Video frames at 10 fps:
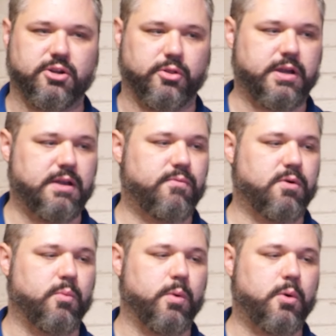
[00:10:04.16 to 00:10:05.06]
you're looking
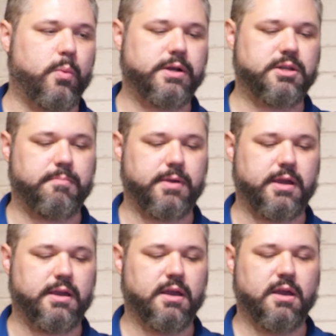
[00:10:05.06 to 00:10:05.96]
for, we're going to
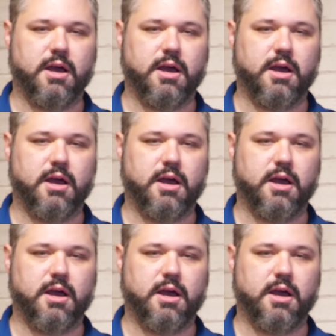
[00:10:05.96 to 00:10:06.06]
be